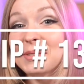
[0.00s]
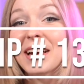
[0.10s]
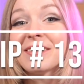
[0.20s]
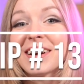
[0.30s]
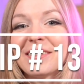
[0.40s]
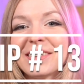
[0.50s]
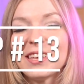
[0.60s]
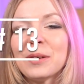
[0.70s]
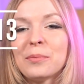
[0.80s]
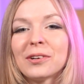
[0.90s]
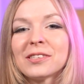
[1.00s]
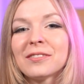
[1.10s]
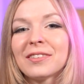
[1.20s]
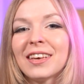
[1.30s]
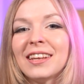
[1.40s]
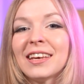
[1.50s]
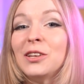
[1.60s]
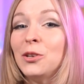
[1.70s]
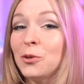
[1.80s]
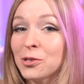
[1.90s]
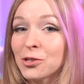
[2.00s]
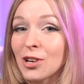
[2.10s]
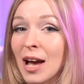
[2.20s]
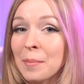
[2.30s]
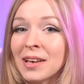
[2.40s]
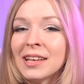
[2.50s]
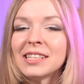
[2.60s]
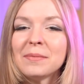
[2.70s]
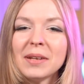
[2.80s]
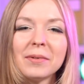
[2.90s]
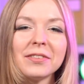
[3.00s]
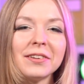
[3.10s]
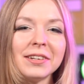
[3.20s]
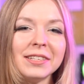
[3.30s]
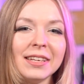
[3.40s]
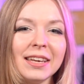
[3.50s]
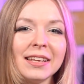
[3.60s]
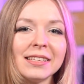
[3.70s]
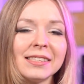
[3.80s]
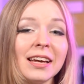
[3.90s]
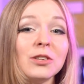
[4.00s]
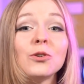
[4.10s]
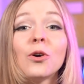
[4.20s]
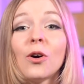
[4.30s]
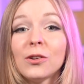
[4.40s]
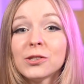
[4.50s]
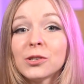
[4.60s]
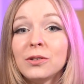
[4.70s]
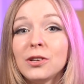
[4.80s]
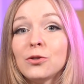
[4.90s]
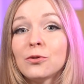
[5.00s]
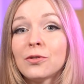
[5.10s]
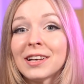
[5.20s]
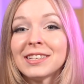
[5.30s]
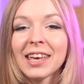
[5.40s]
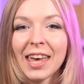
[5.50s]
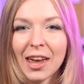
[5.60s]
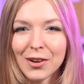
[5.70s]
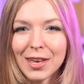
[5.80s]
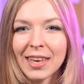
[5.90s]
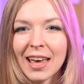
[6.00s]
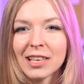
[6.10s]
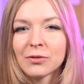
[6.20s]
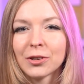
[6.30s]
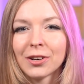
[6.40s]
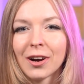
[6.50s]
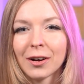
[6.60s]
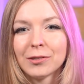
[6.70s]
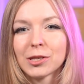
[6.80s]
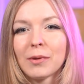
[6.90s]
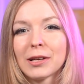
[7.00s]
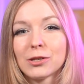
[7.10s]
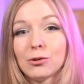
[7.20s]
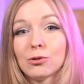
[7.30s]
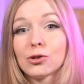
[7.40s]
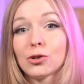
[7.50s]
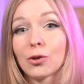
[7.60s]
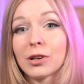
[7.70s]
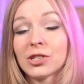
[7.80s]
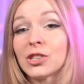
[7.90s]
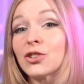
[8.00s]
we have covered the importance of getting a new strap, tip number 13 is that you also need to find a carrying case for your Oculus Quest 2 storage and